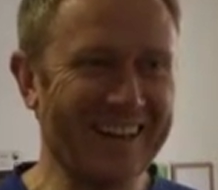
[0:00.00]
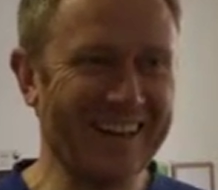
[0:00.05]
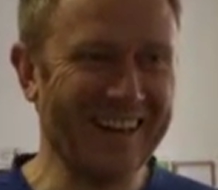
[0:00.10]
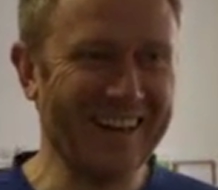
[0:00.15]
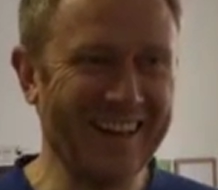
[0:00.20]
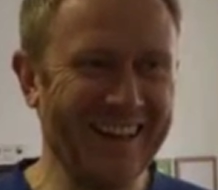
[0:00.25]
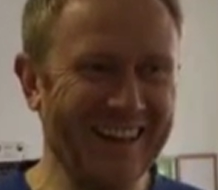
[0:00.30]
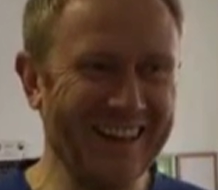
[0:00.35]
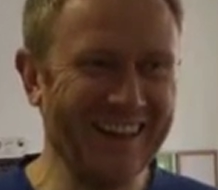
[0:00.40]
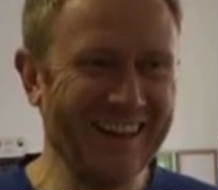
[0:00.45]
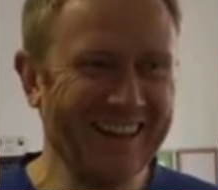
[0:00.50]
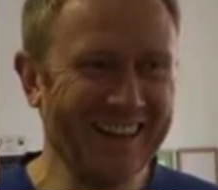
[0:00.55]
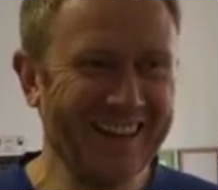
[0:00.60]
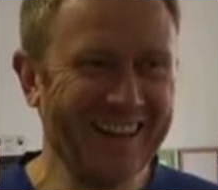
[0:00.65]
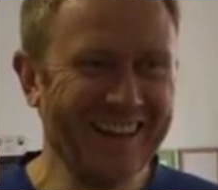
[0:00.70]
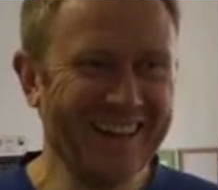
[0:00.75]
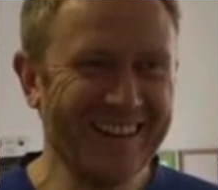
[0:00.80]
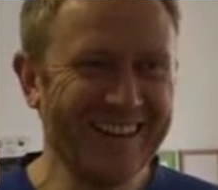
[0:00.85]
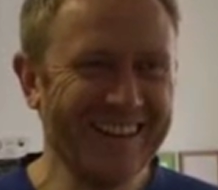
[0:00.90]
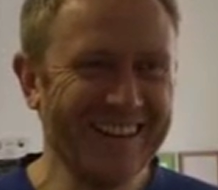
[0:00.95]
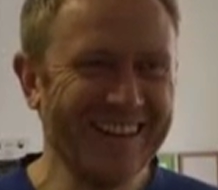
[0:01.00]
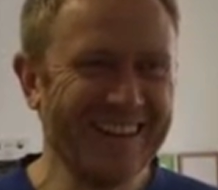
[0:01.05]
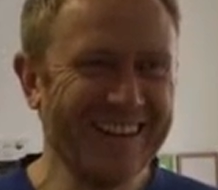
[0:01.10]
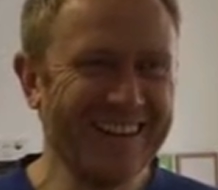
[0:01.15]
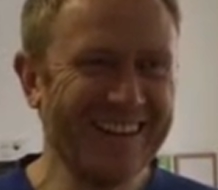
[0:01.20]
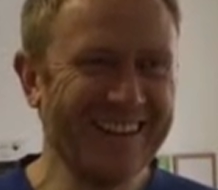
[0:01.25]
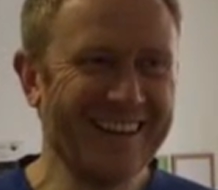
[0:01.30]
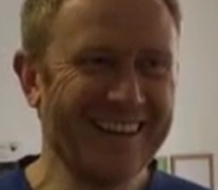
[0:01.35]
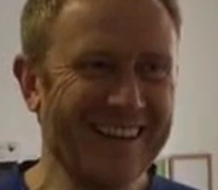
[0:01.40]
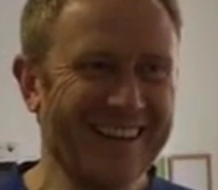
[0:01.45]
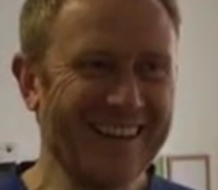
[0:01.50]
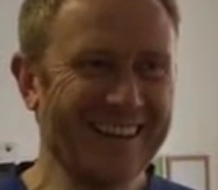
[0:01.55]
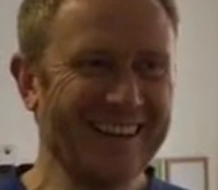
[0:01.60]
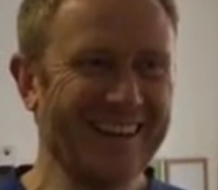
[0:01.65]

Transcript: I'm trying to tell everything.